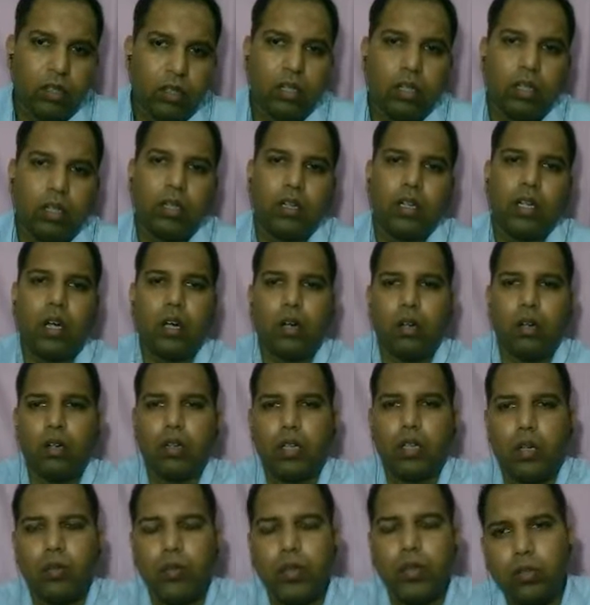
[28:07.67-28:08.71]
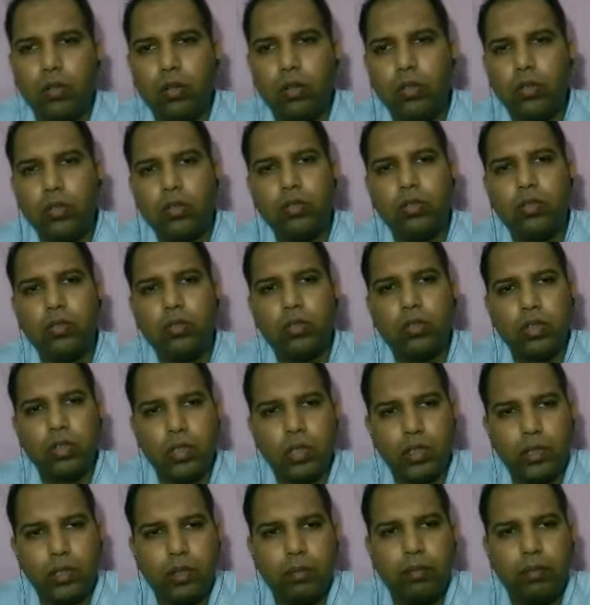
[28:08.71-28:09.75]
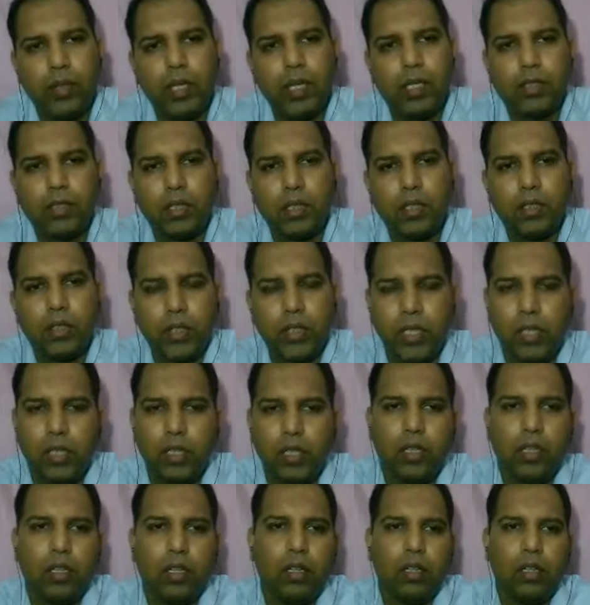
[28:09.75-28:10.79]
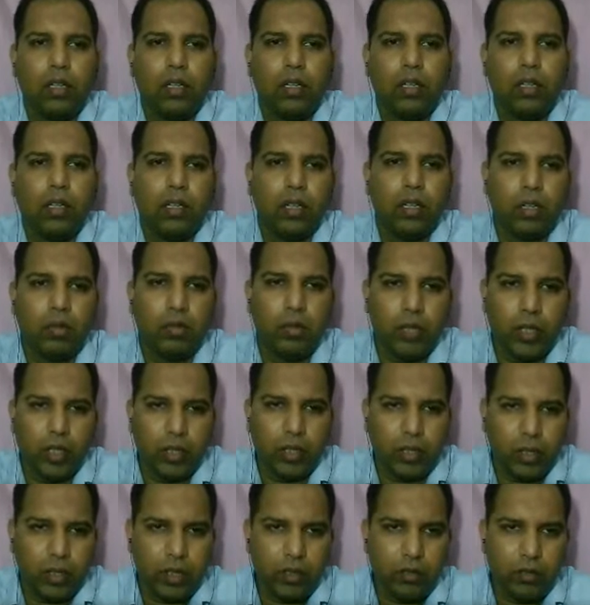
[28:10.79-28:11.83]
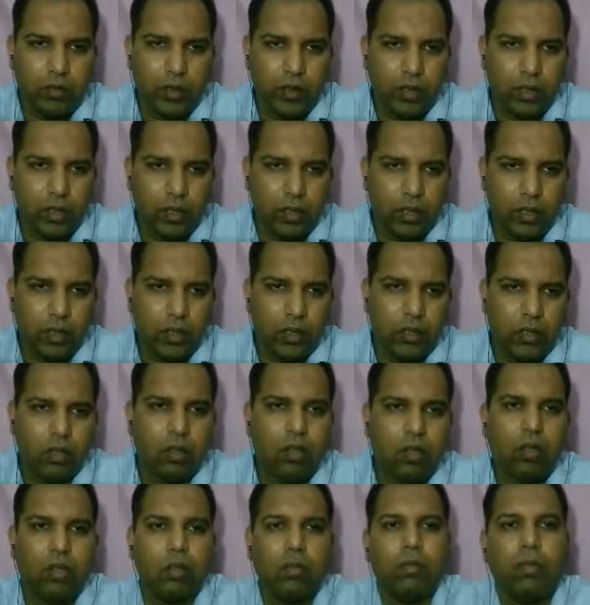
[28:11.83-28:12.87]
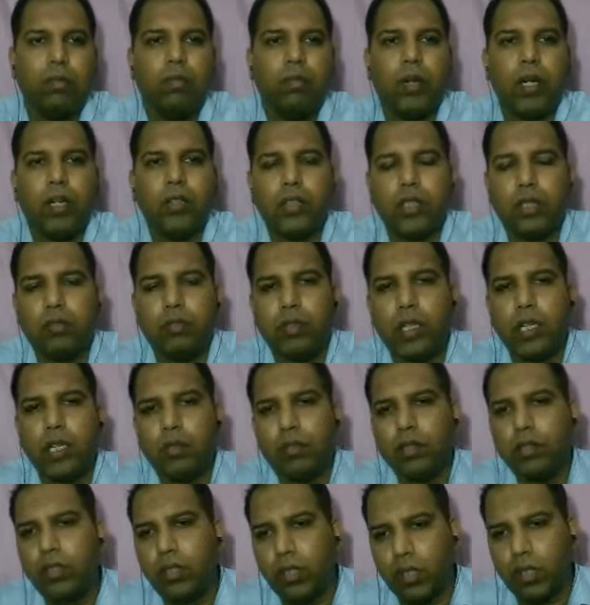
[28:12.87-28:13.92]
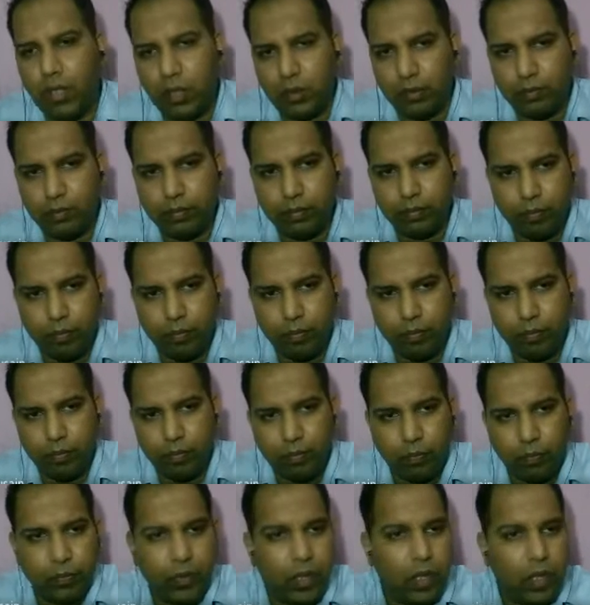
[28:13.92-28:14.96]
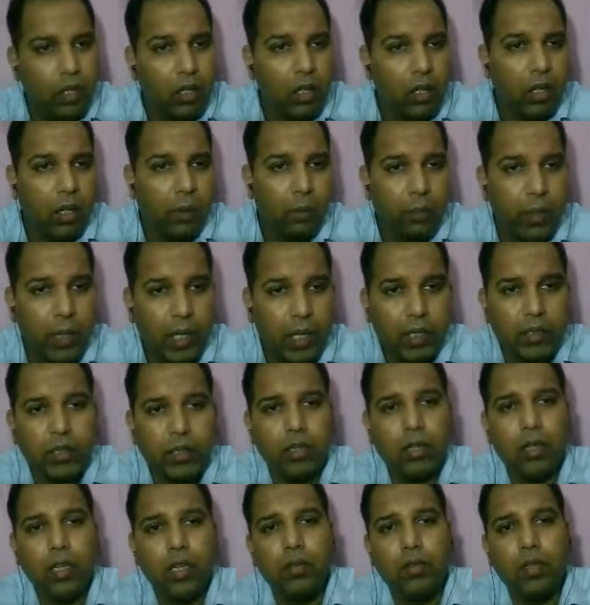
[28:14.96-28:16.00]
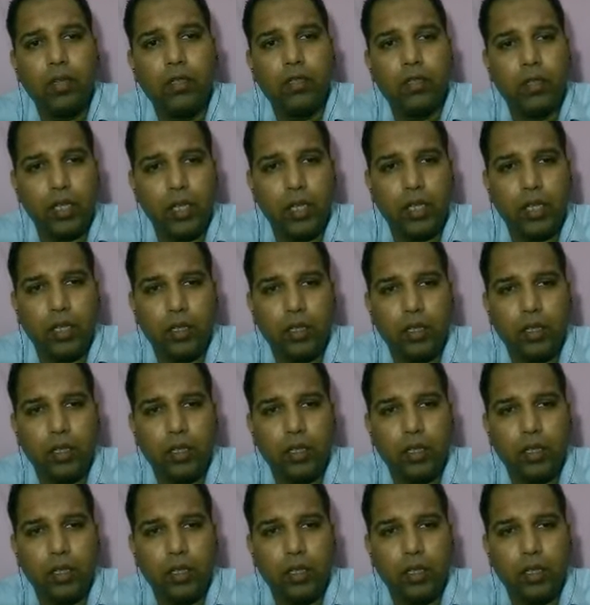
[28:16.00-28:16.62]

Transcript: Now, coming on to the BSL3 laboratory facilities or biosafety level 3. BSL level 3